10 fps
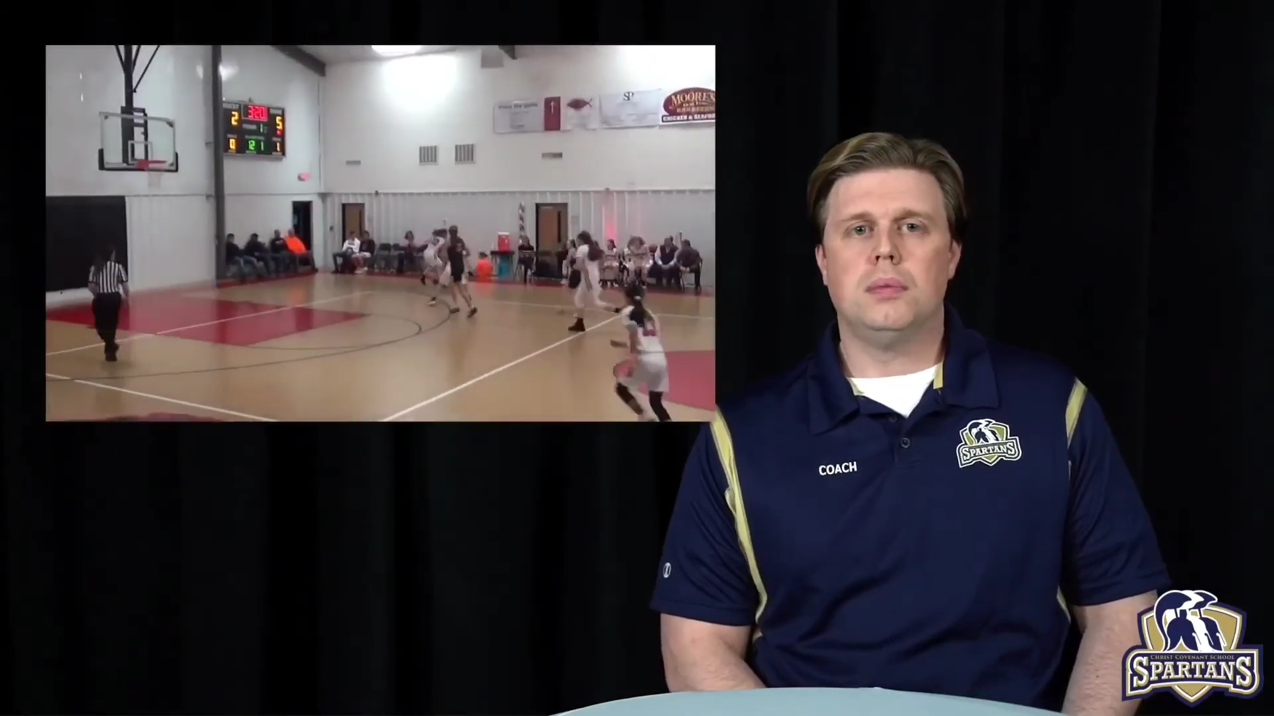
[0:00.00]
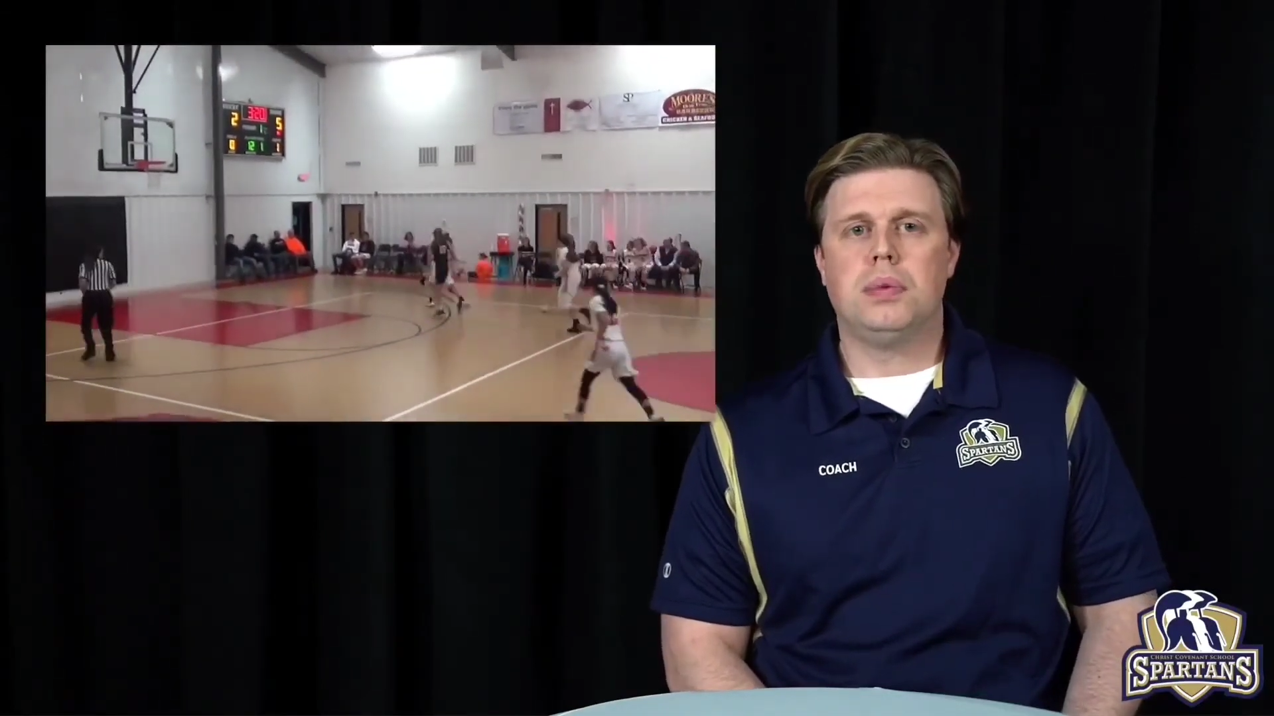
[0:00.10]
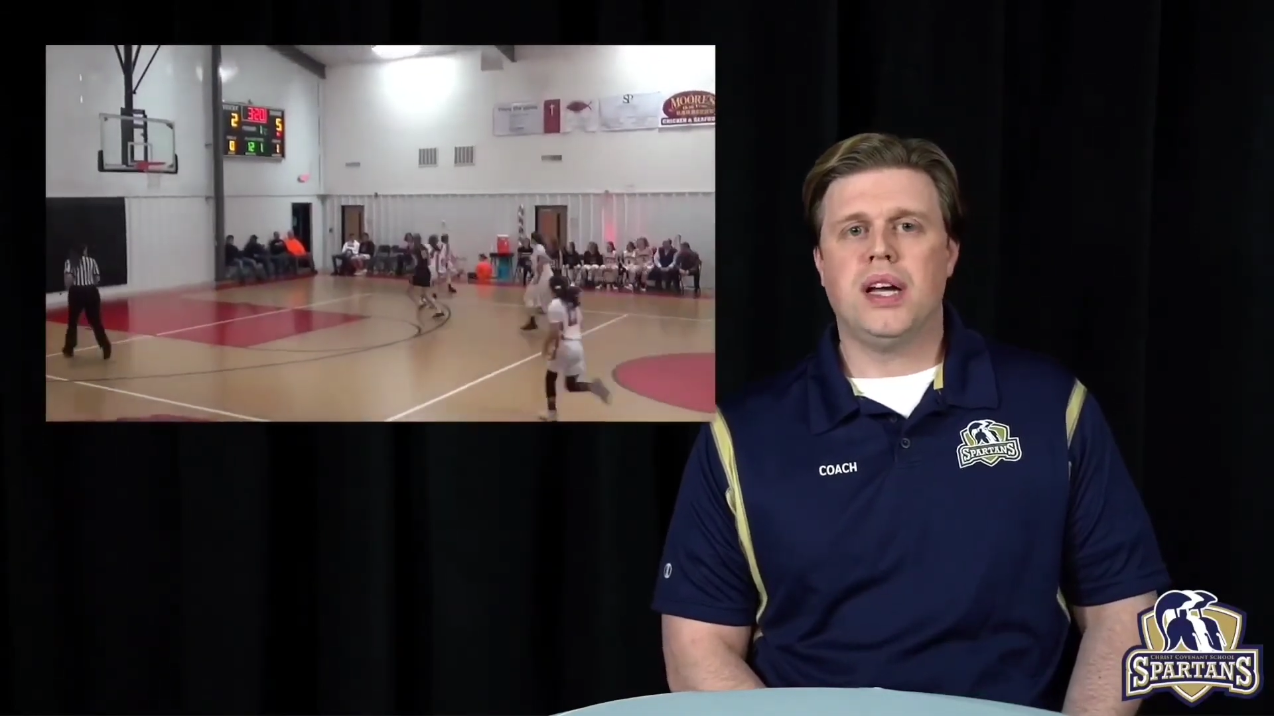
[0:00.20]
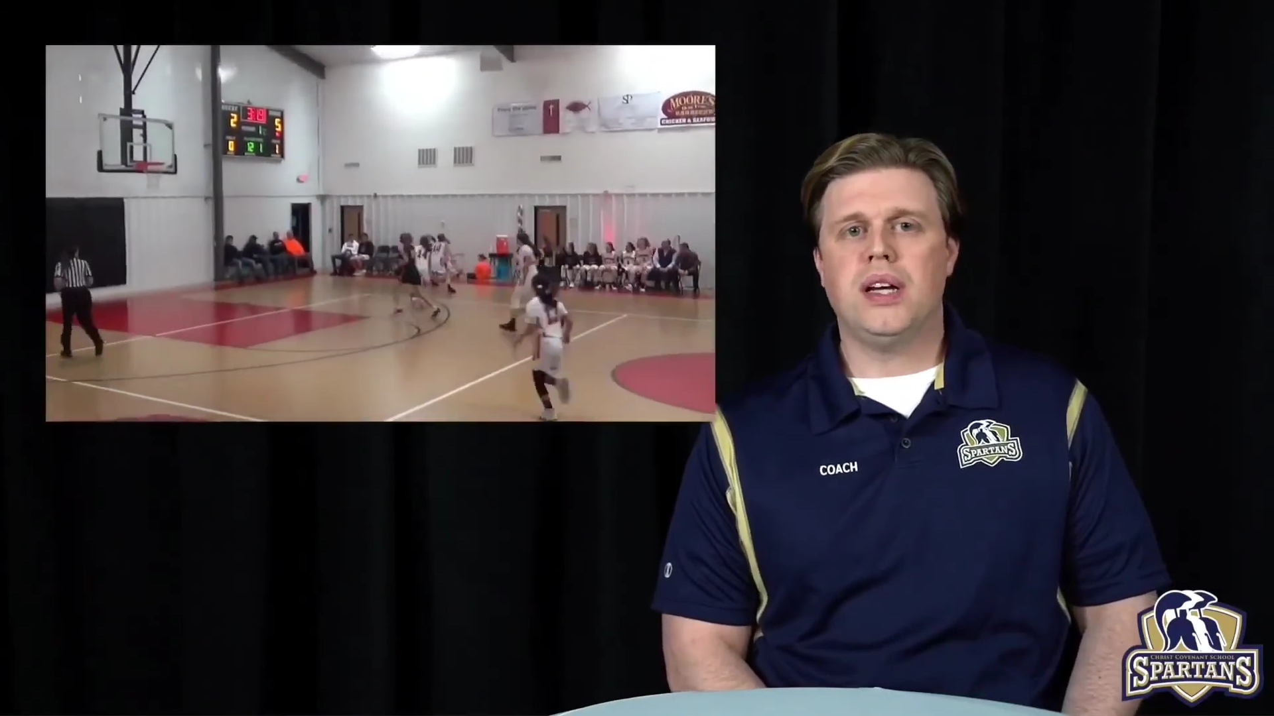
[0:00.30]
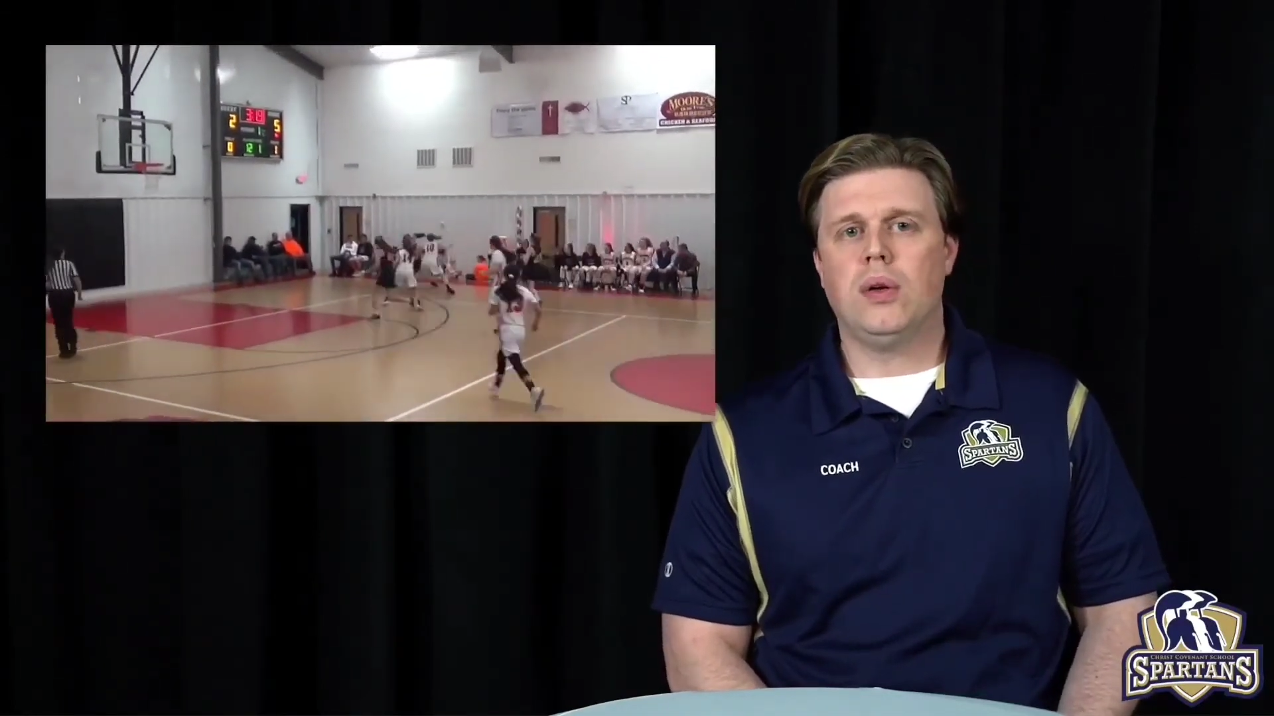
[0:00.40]

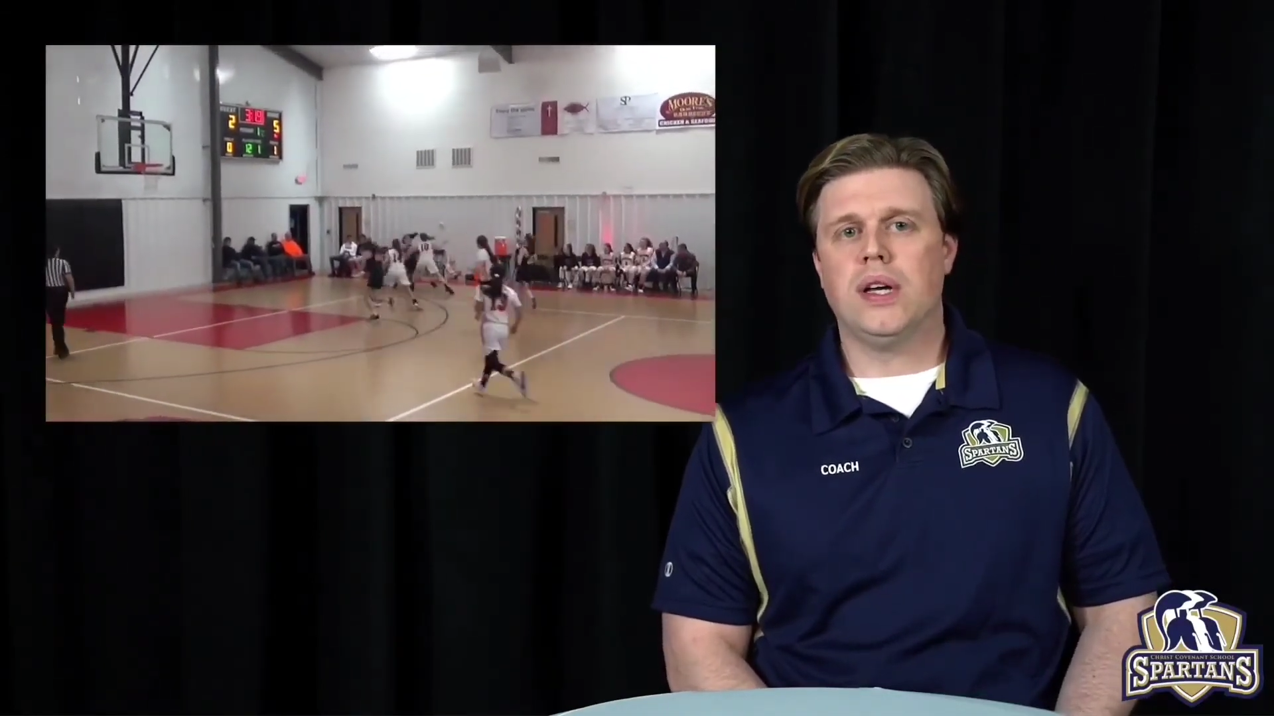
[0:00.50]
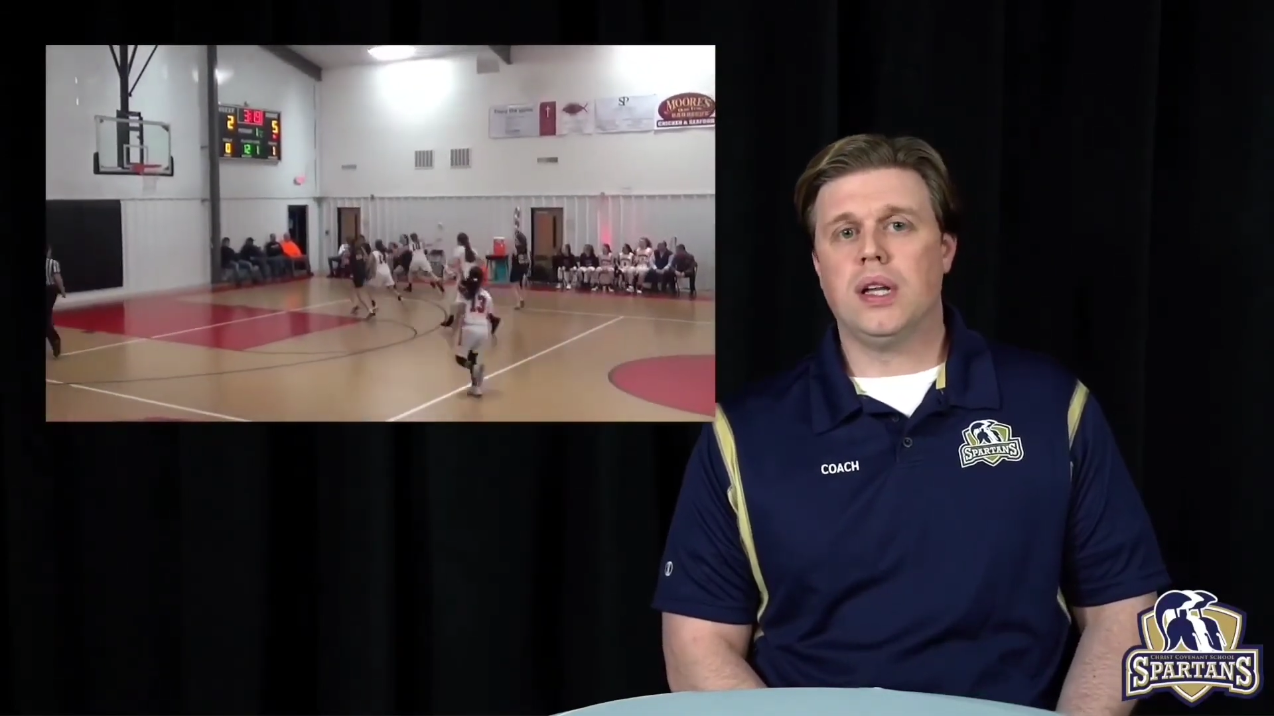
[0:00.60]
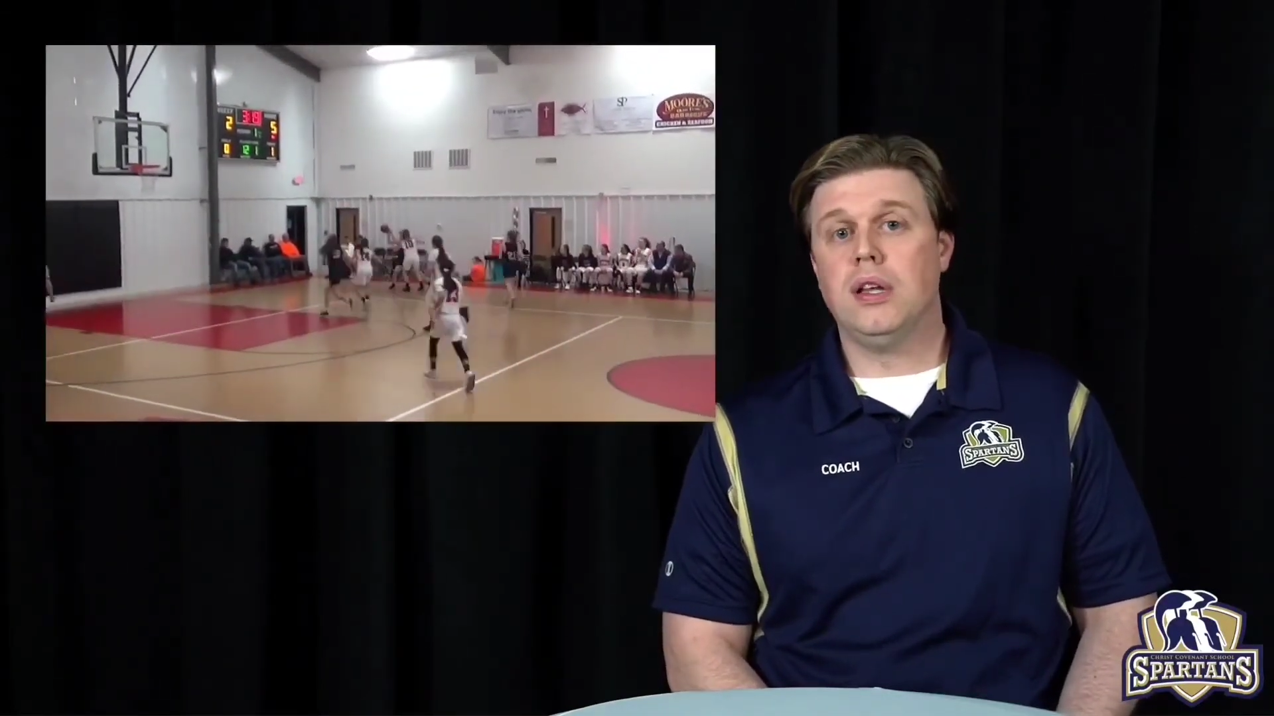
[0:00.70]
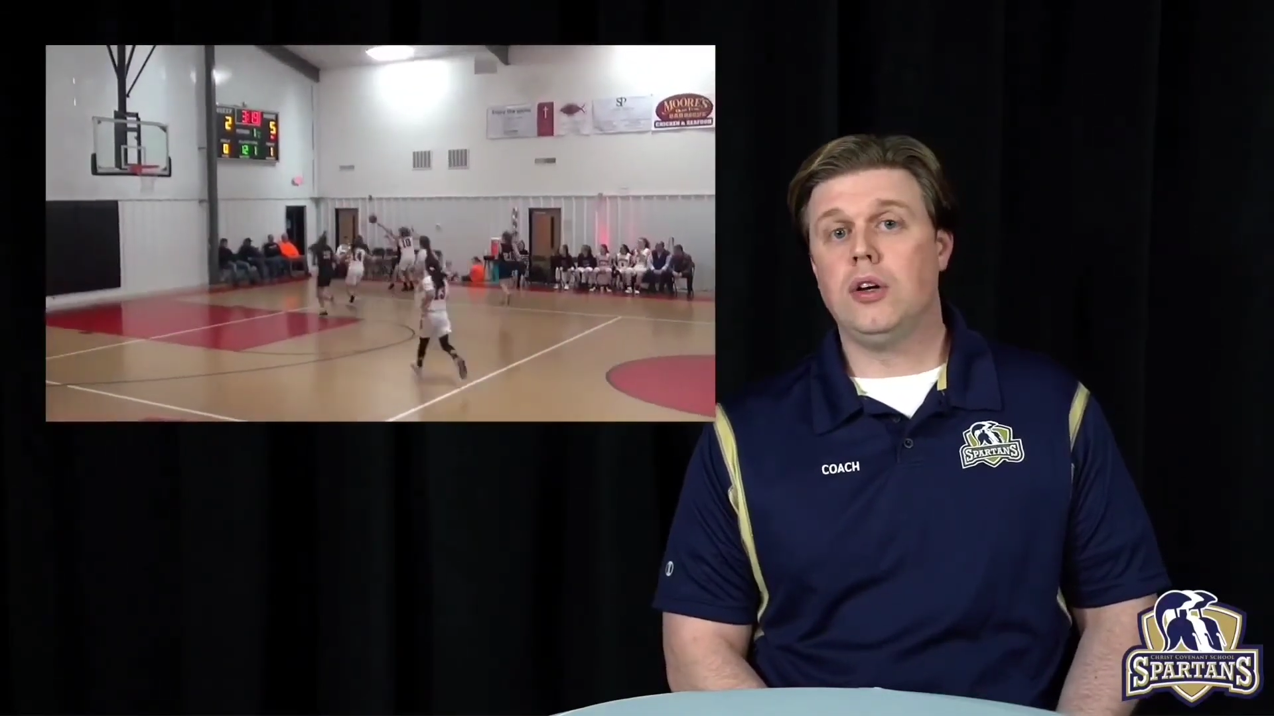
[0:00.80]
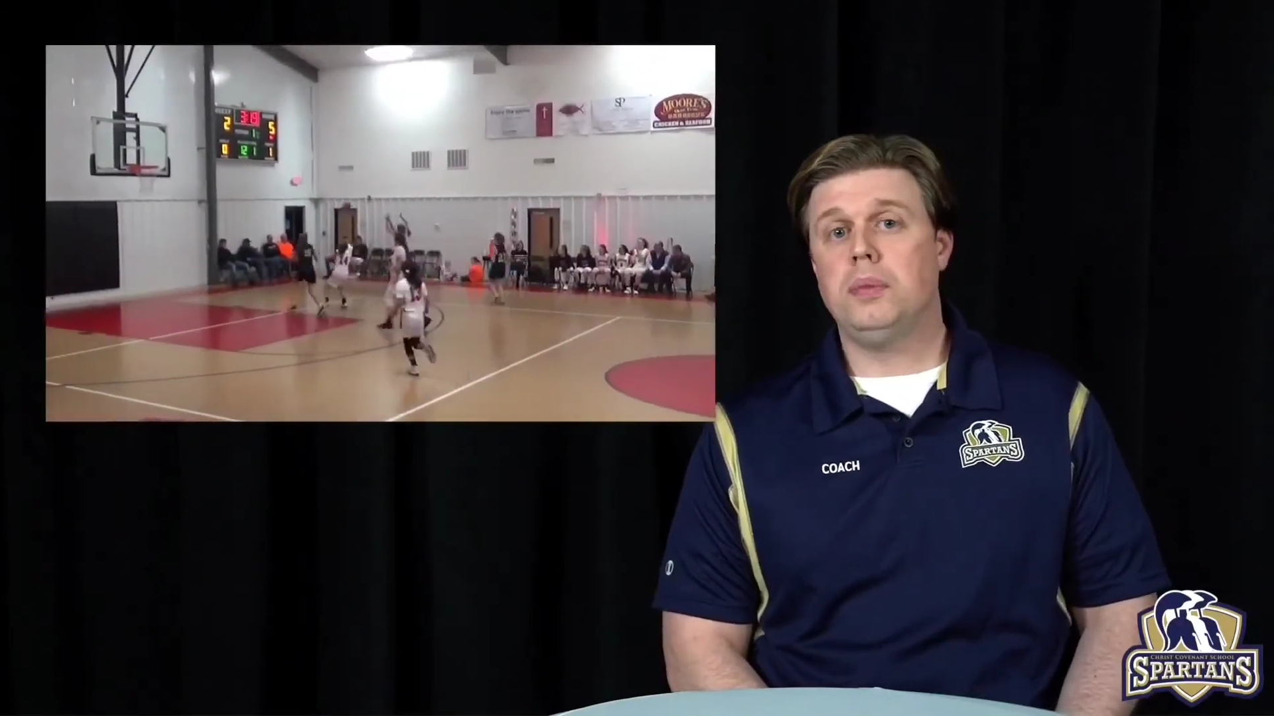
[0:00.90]
played only a
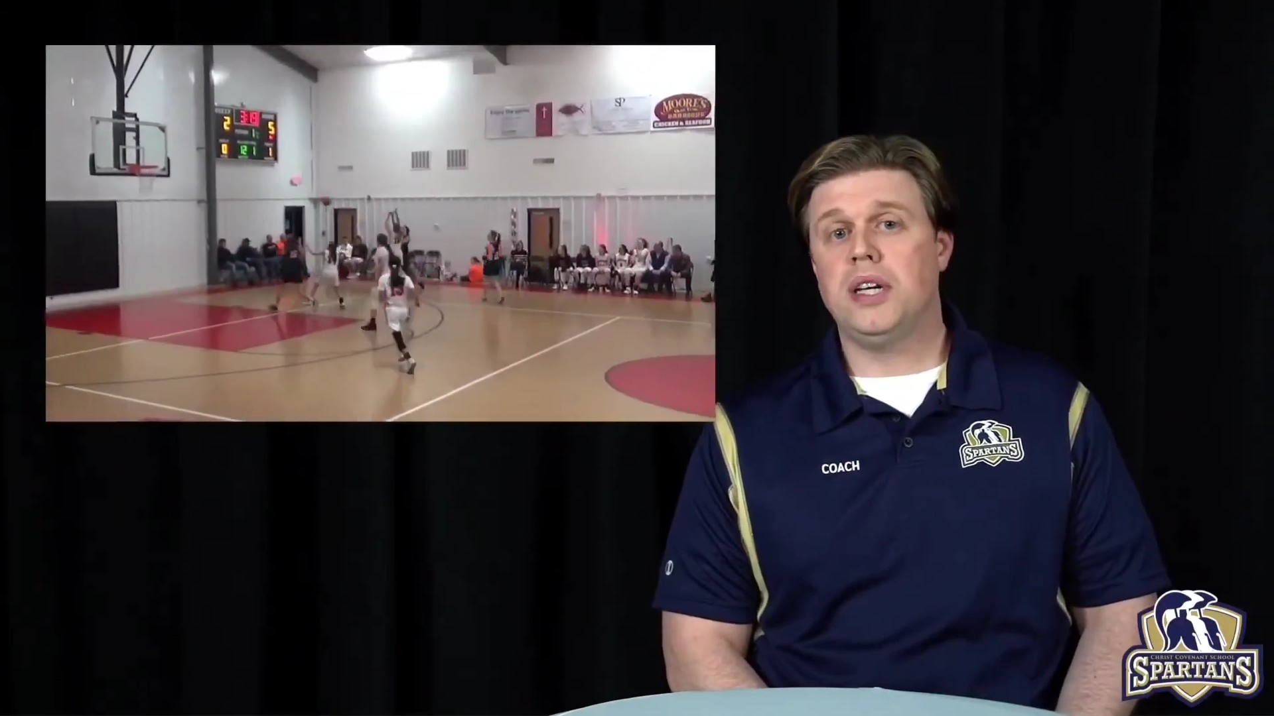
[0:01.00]
little